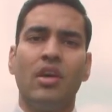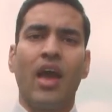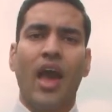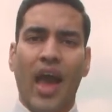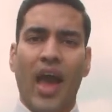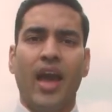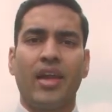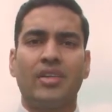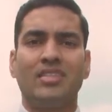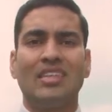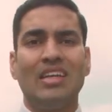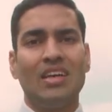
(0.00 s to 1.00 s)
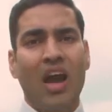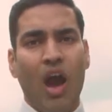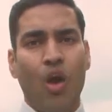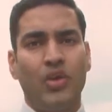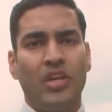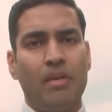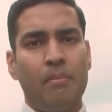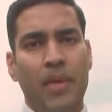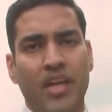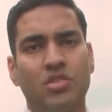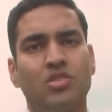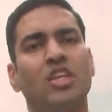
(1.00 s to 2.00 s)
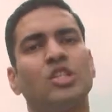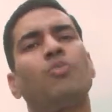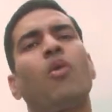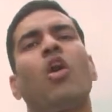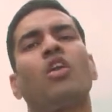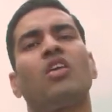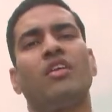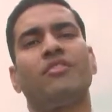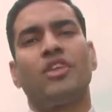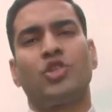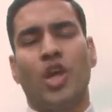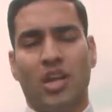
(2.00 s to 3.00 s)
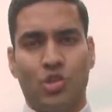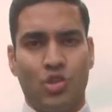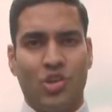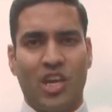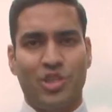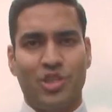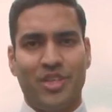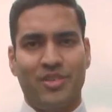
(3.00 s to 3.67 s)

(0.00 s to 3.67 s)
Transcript: and how it embeds as part of their channel strategy.